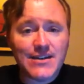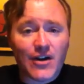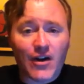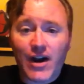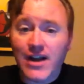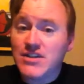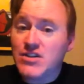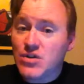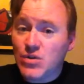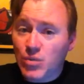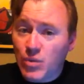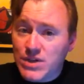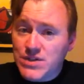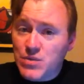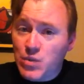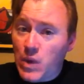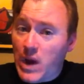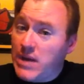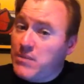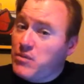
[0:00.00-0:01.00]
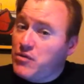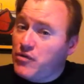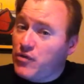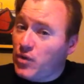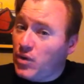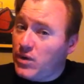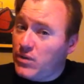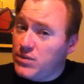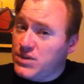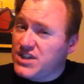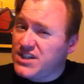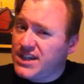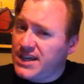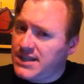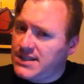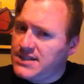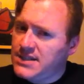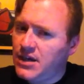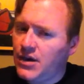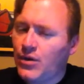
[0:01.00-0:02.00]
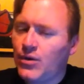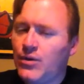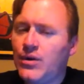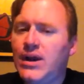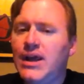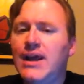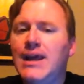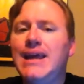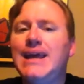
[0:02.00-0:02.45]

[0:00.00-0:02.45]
All right, so it wasn't white before, it was skin tone.